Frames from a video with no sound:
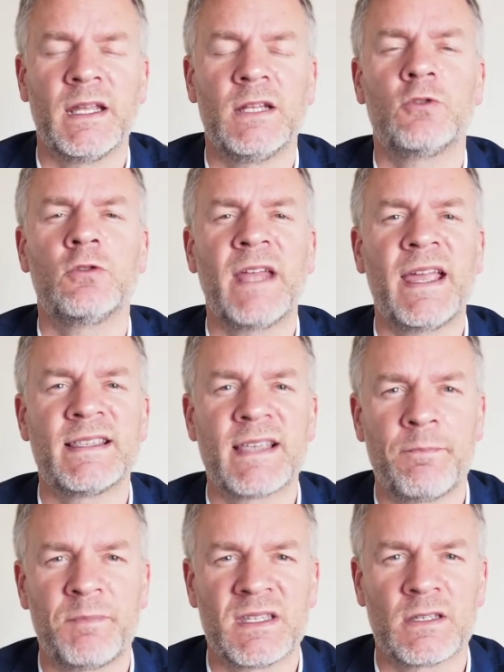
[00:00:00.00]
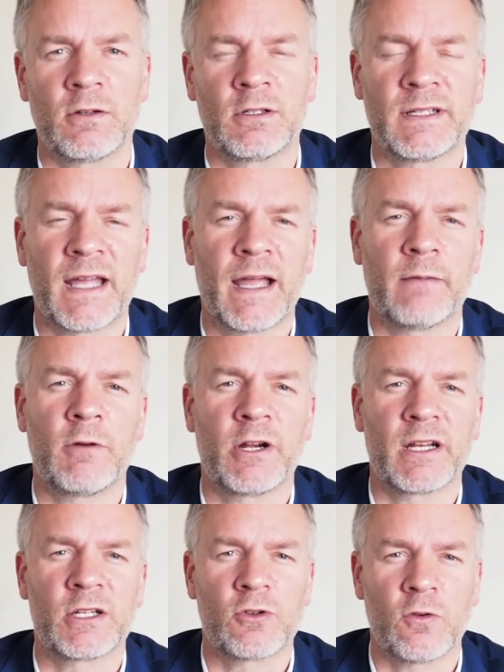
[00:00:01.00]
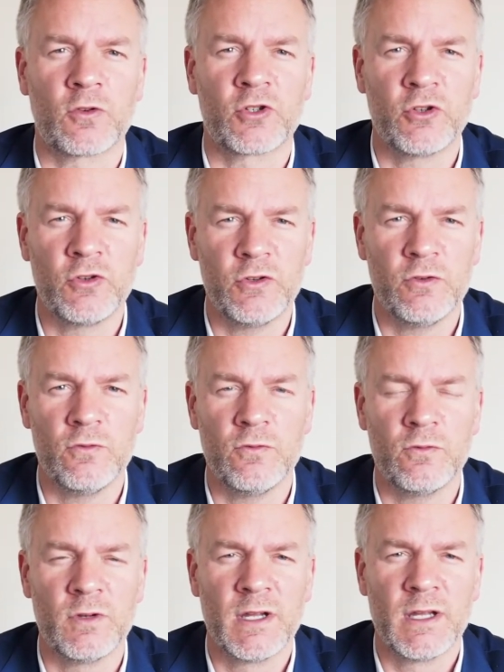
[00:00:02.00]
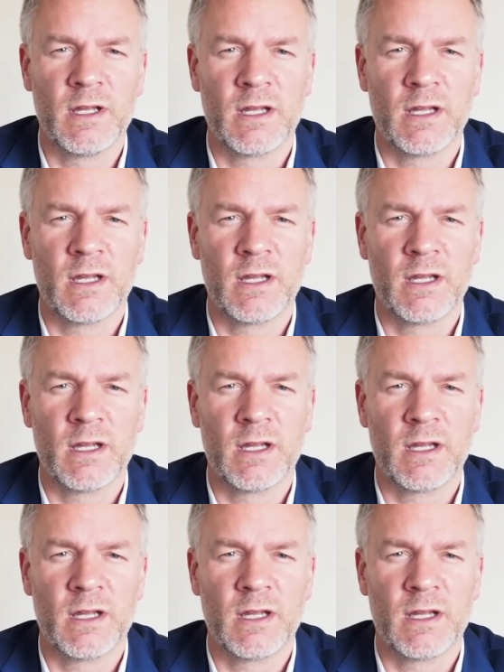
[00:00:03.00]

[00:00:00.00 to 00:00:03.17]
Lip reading: In today's episode, I want to talk to you